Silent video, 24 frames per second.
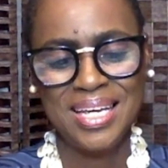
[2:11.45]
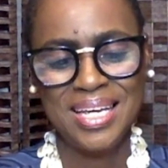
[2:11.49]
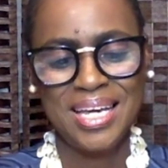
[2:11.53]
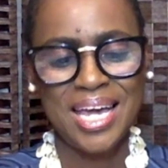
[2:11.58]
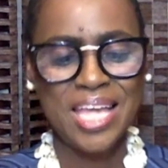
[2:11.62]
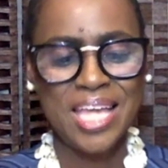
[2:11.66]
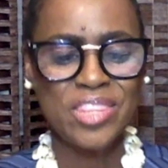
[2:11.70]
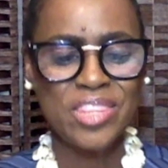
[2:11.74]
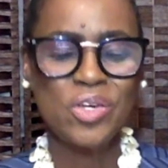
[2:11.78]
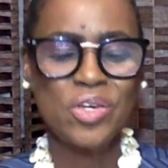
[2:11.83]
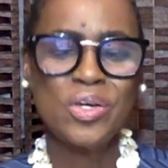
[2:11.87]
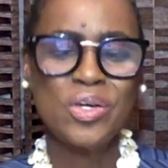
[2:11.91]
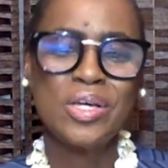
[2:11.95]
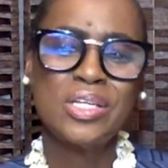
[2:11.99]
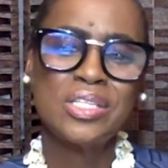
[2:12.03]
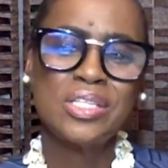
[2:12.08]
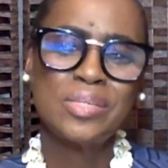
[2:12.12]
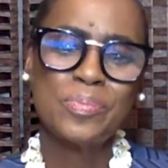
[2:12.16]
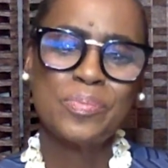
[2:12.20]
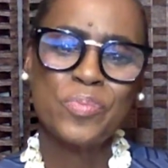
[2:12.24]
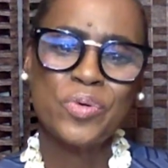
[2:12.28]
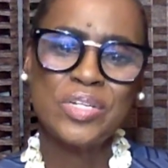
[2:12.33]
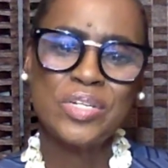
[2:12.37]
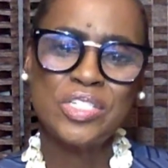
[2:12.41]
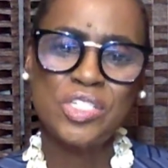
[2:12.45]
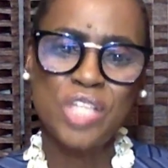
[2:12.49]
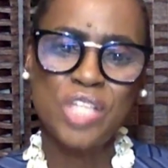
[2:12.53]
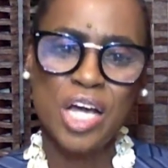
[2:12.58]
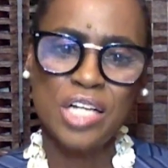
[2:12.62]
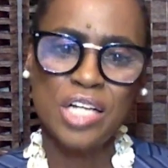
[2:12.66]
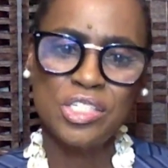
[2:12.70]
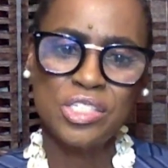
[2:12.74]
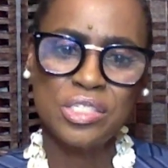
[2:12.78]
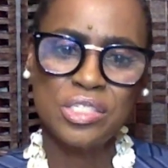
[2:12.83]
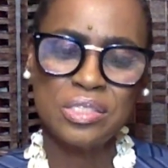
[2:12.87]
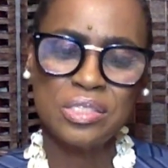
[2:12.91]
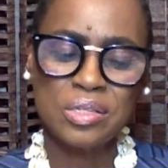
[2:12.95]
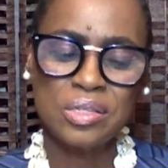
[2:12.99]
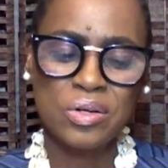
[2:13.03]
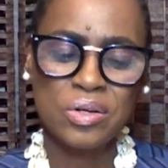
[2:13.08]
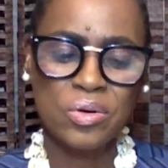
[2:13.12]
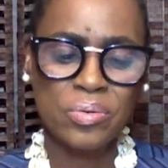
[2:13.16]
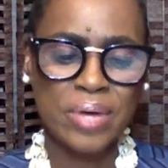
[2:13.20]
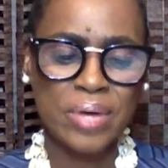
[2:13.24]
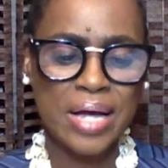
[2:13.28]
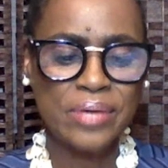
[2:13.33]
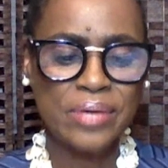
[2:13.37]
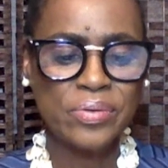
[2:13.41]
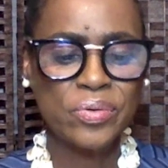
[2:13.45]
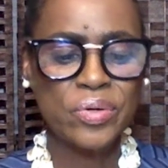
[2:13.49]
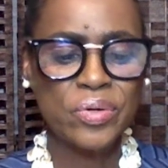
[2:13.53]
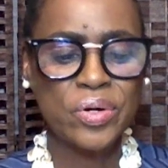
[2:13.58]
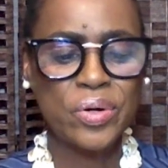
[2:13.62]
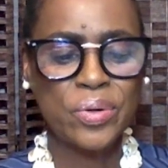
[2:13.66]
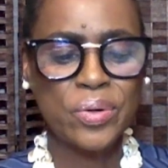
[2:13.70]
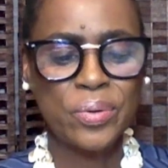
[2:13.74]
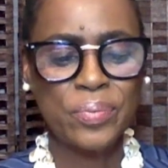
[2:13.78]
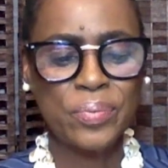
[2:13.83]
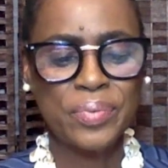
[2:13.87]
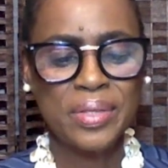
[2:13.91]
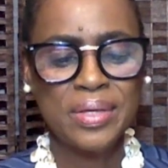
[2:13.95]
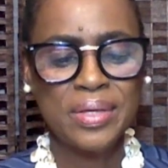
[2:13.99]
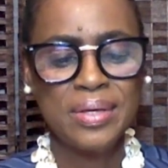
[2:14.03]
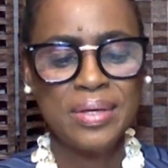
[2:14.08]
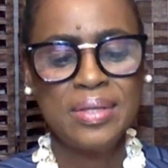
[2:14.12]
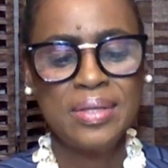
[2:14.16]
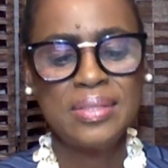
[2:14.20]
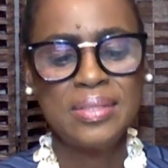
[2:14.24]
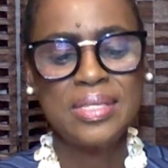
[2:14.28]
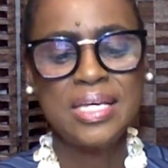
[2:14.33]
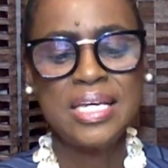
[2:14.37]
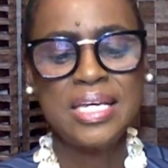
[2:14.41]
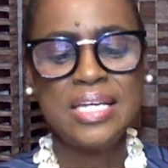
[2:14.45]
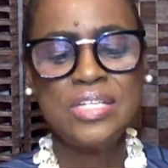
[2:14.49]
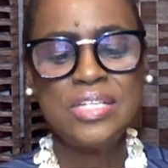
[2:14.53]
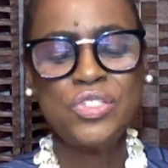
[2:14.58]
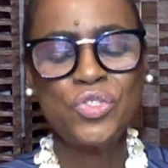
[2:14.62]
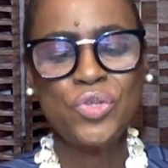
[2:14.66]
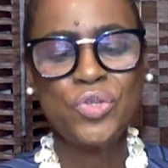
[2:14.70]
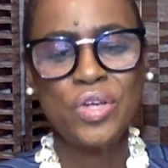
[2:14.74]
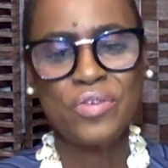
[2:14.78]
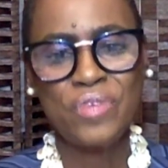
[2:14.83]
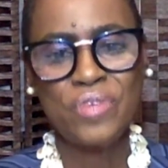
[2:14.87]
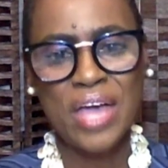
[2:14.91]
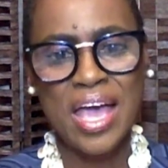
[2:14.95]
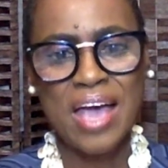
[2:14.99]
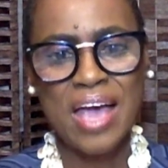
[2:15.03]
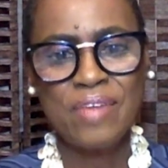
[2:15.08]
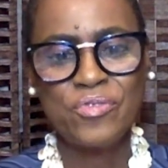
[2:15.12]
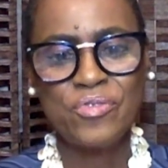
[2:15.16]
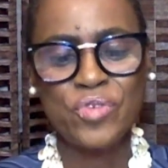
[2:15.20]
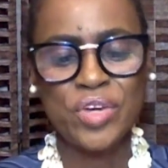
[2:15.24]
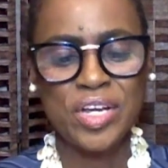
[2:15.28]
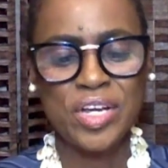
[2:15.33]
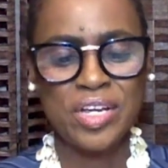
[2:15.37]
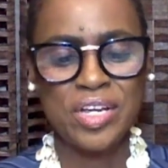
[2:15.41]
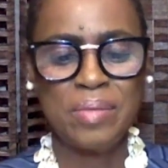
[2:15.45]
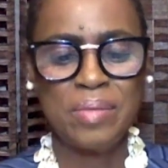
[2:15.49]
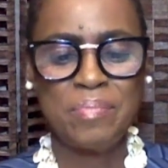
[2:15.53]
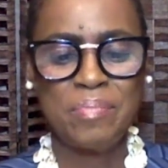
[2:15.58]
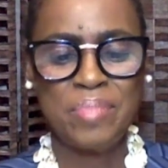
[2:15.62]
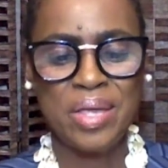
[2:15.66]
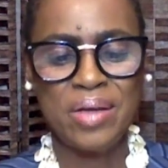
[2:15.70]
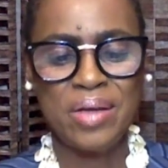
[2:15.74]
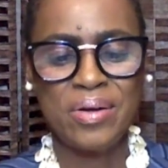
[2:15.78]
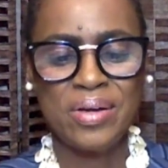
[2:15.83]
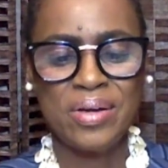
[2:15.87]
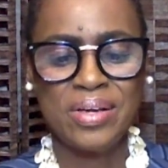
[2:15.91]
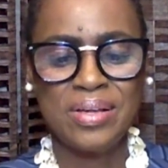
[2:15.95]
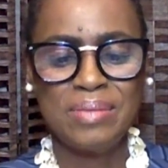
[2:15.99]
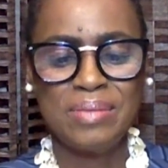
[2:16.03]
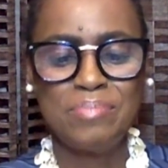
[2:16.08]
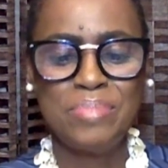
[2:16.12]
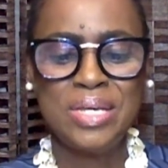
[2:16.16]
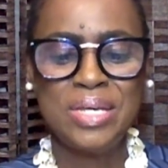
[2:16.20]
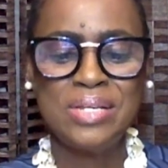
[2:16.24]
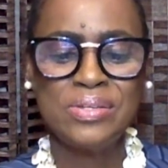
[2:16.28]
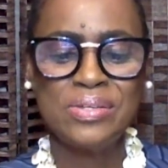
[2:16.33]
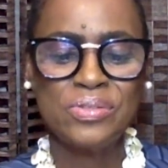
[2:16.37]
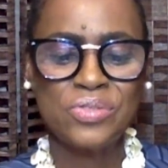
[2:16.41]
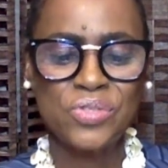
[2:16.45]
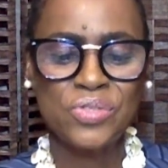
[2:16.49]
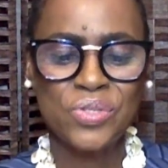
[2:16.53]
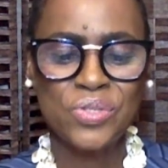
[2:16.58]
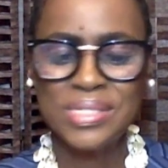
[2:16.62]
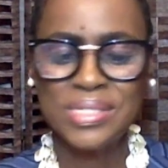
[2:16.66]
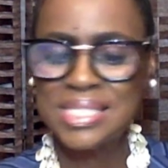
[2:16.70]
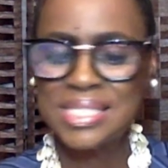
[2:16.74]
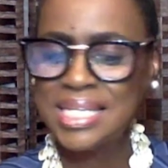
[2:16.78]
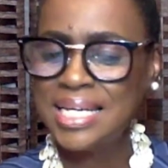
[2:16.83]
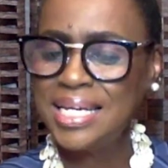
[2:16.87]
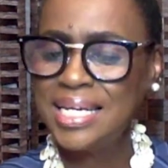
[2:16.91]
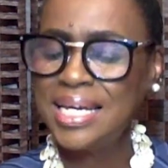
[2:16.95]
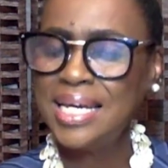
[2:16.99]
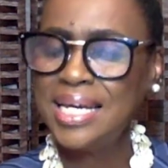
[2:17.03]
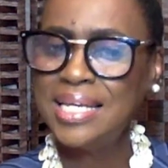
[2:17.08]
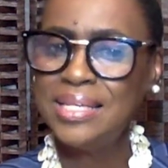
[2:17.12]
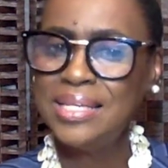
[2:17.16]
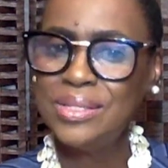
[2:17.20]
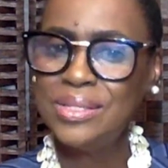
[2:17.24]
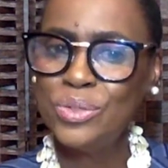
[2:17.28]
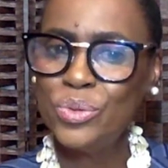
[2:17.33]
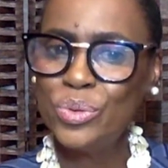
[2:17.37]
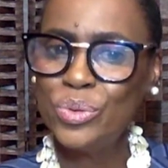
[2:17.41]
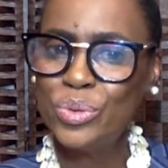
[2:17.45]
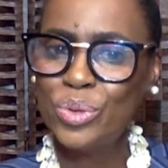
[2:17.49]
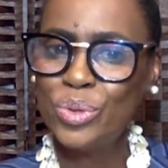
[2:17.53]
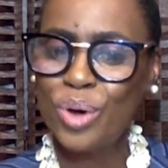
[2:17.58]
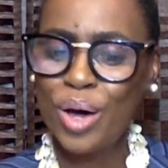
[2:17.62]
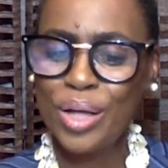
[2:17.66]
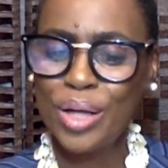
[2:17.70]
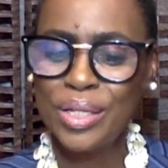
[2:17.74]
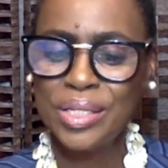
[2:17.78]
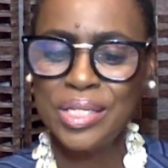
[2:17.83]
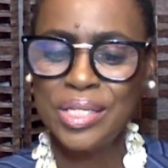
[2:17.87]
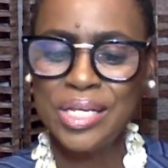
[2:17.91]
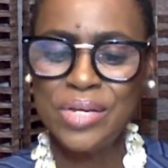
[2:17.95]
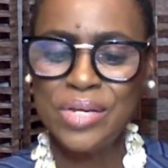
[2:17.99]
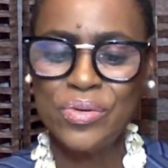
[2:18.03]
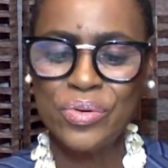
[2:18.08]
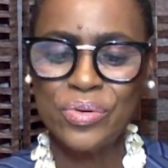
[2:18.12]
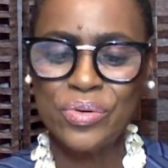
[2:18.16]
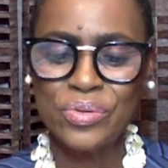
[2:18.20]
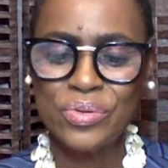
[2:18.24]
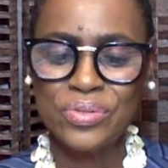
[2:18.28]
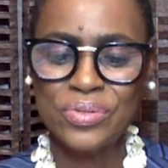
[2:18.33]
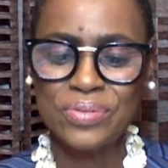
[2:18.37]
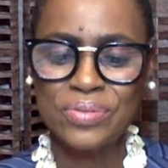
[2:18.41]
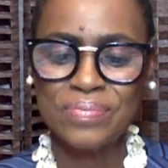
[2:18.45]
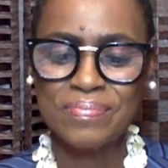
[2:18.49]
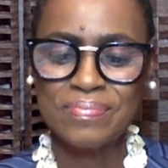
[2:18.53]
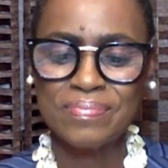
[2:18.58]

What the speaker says: And the production chronicled the history of African American ministers and New Thought leaders.